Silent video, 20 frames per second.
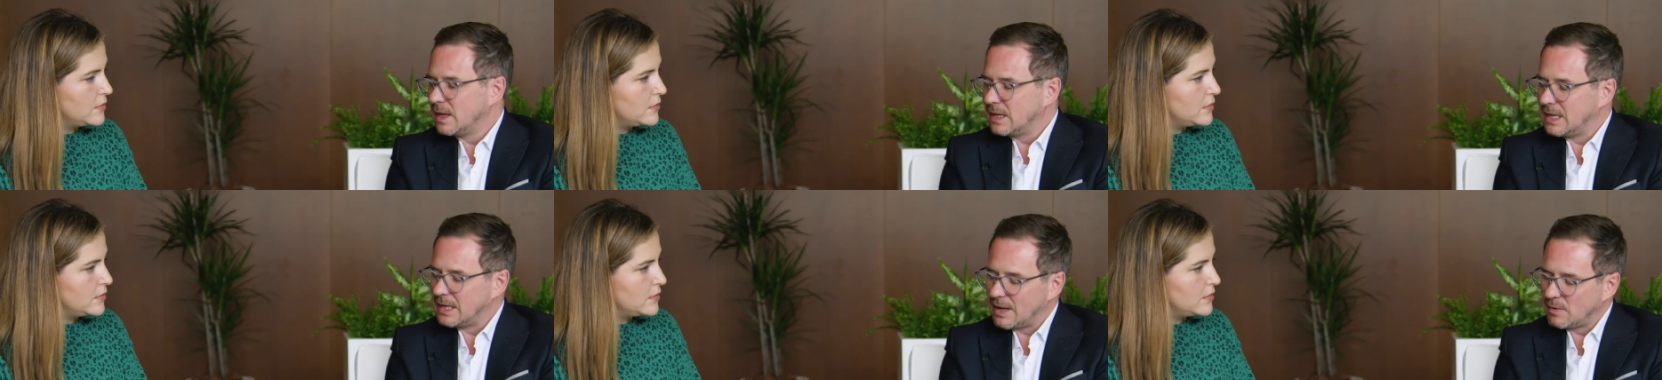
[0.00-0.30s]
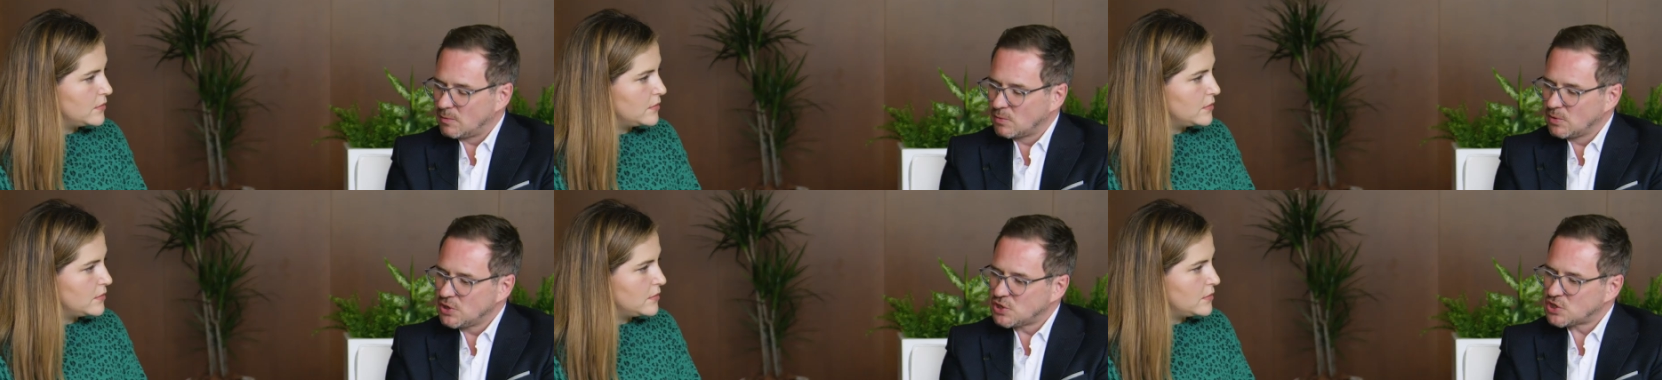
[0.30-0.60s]

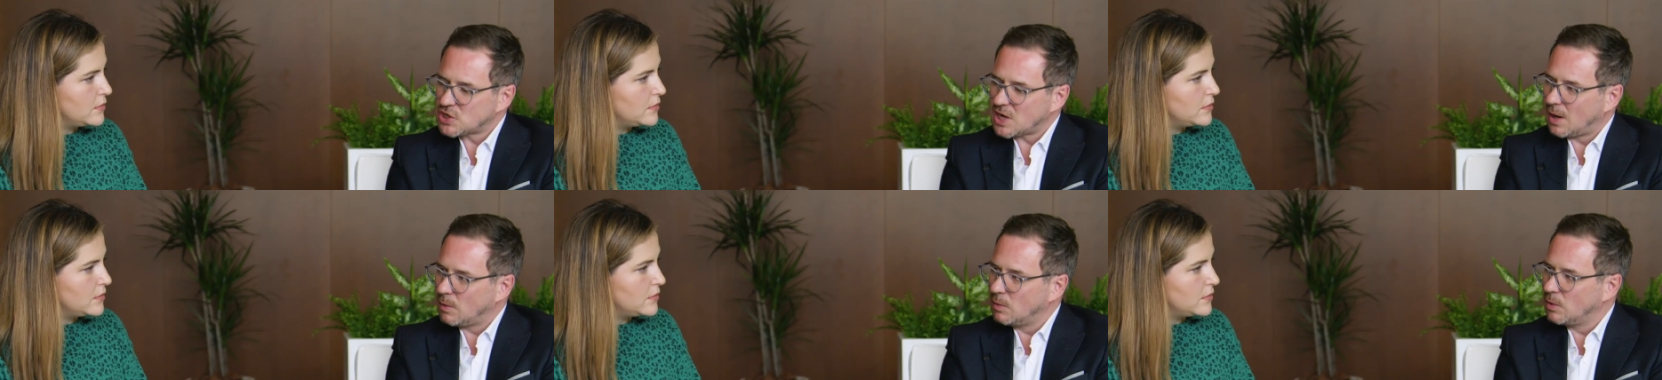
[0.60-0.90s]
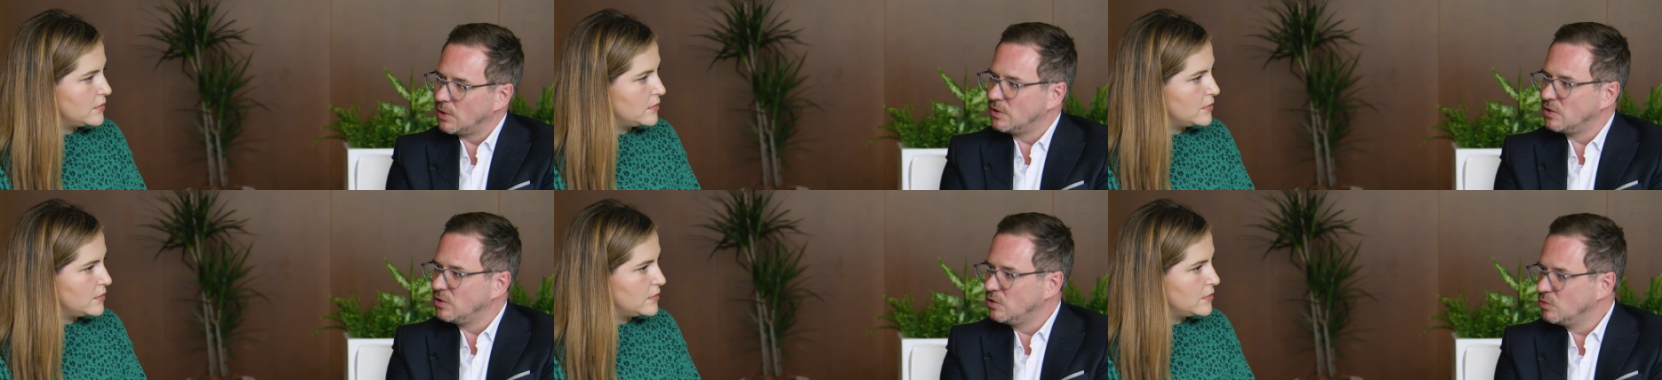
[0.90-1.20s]
Speaker 1: leverage
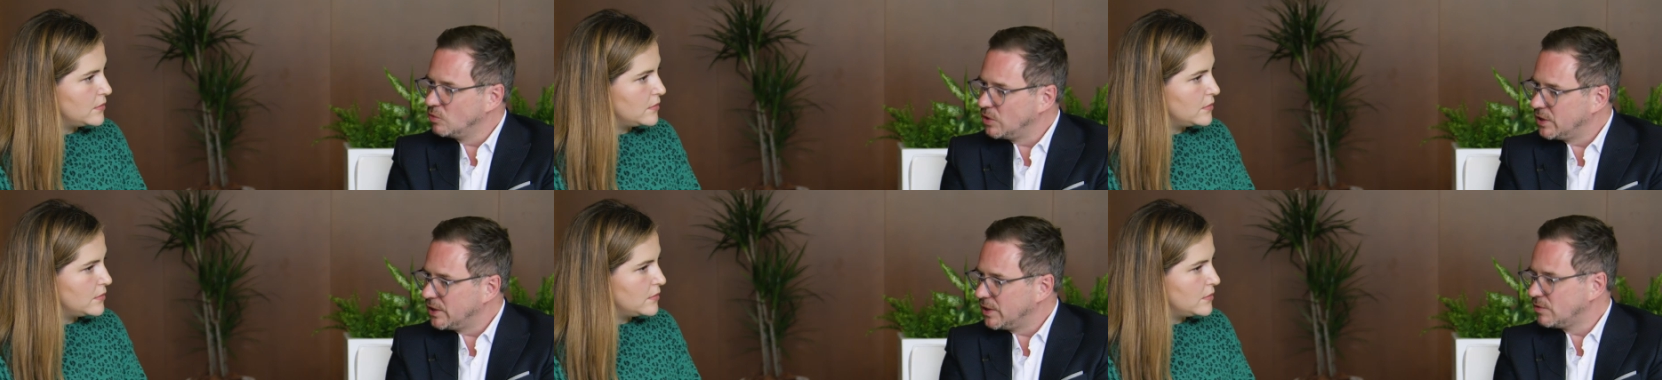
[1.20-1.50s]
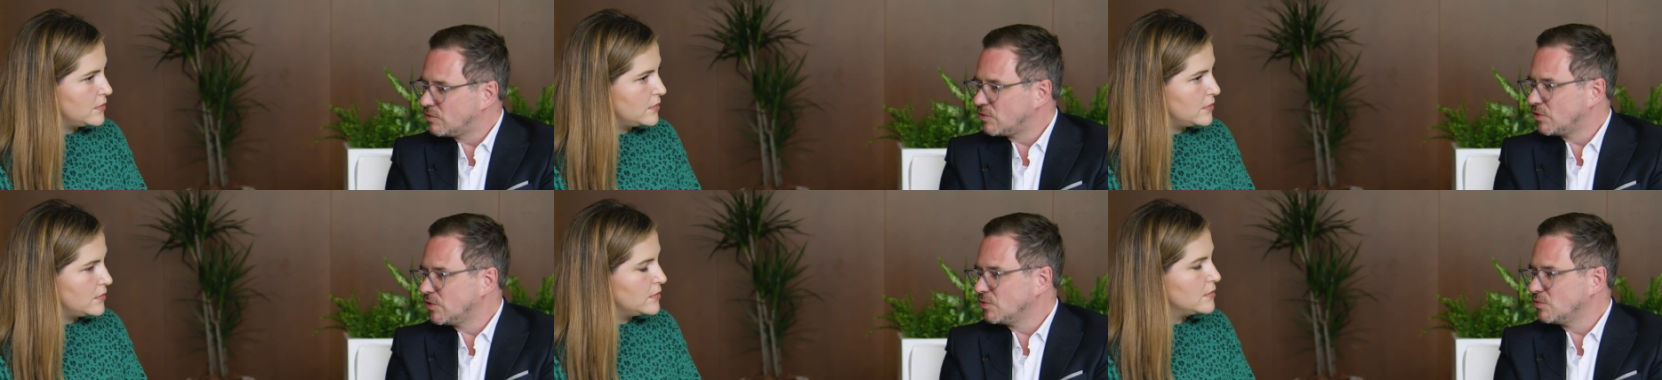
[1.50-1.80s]
our newly
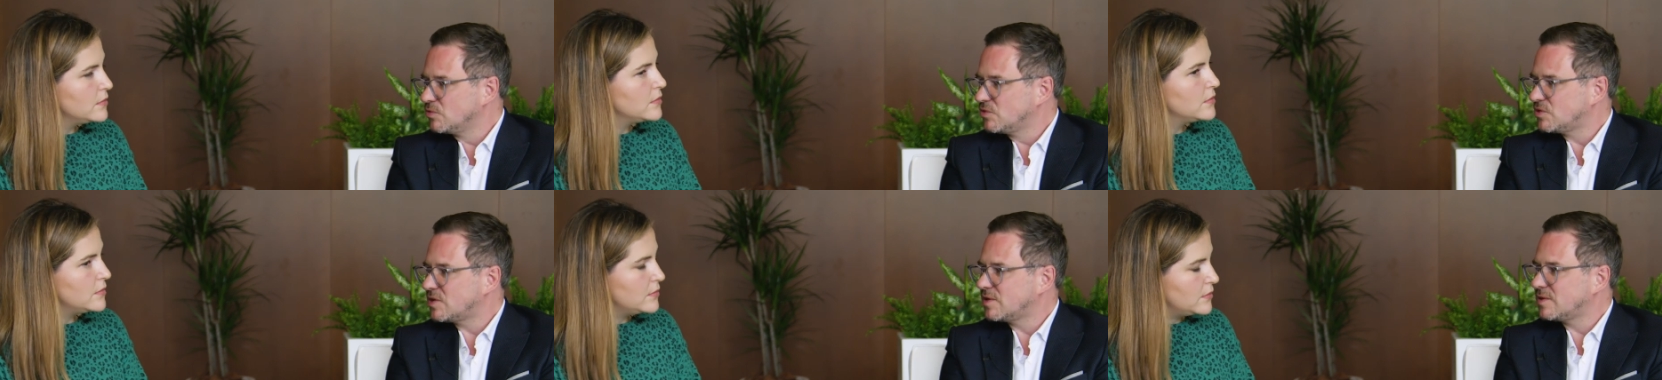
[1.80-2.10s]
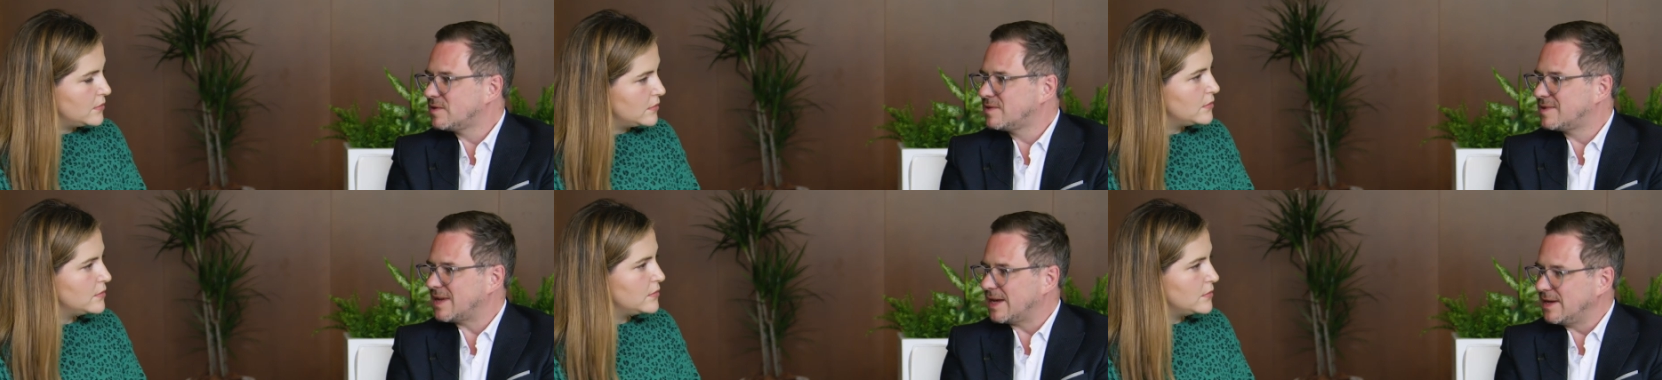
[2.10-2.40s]
introduced
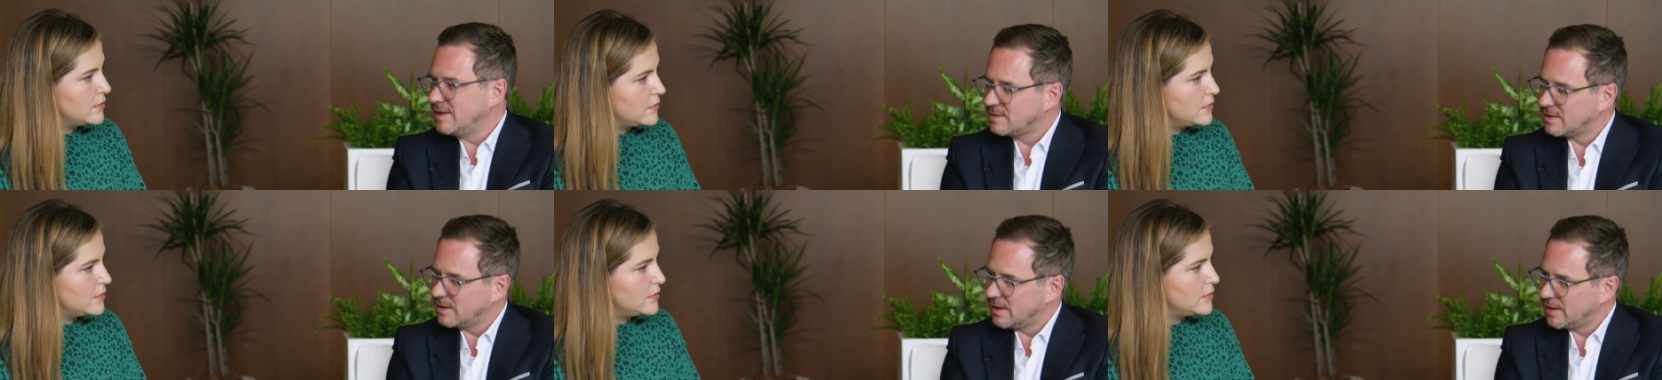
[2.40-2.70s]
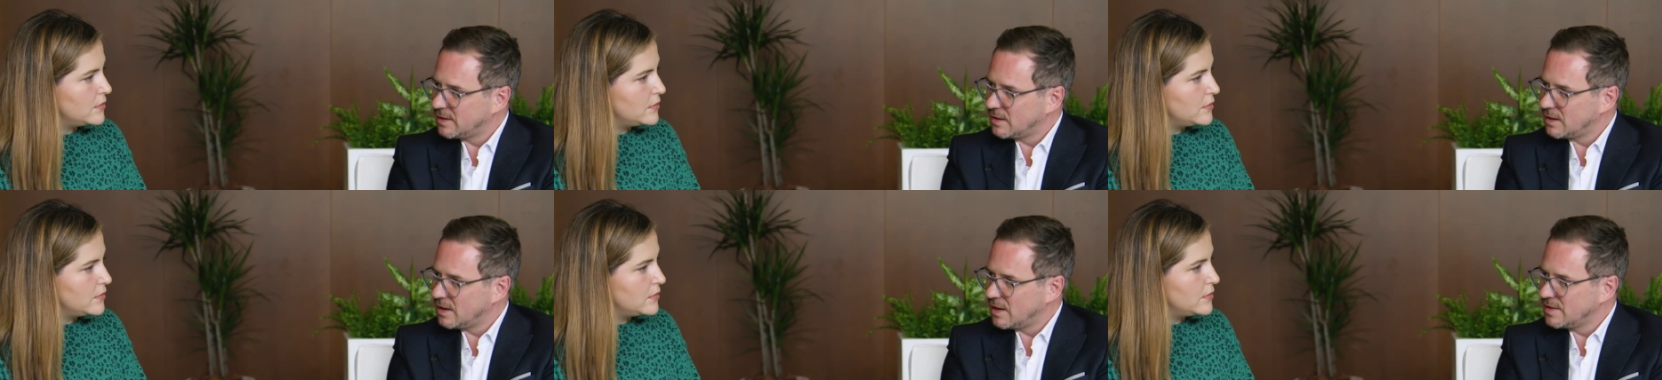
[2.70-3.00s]
data
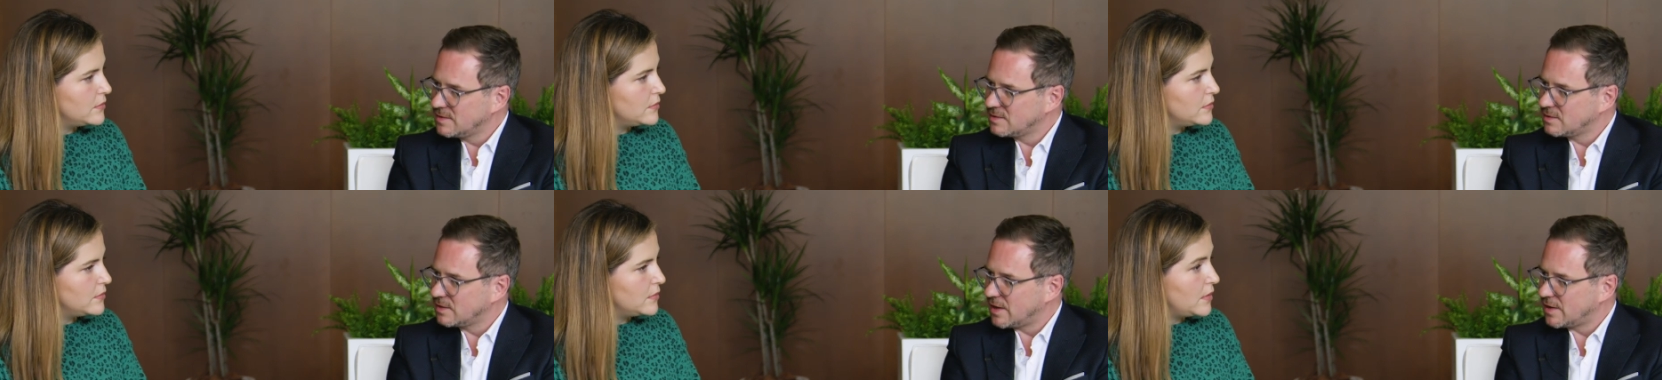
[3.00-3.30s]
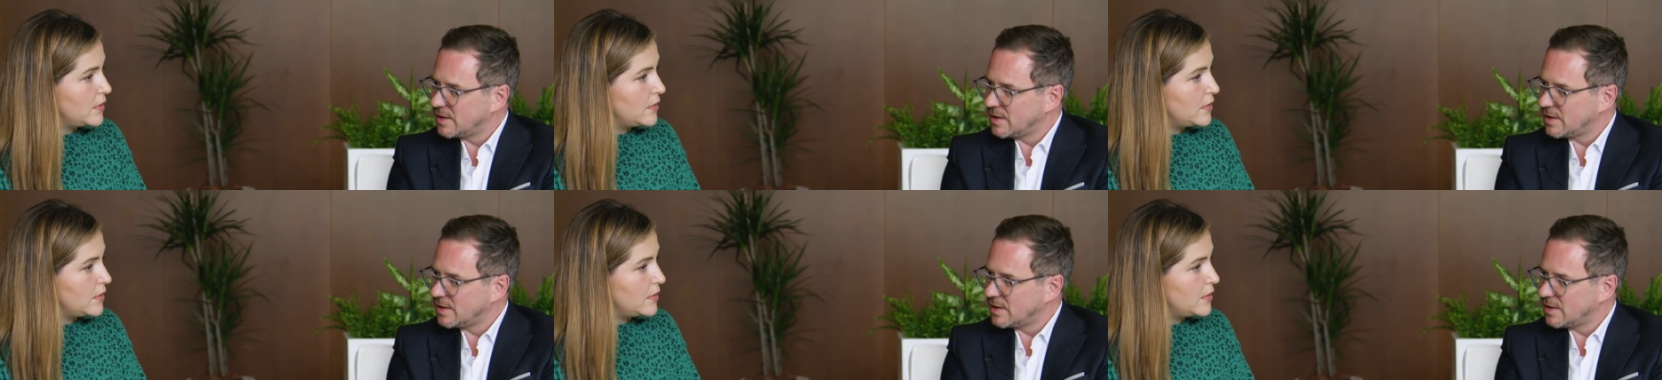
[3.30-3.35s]
analyzer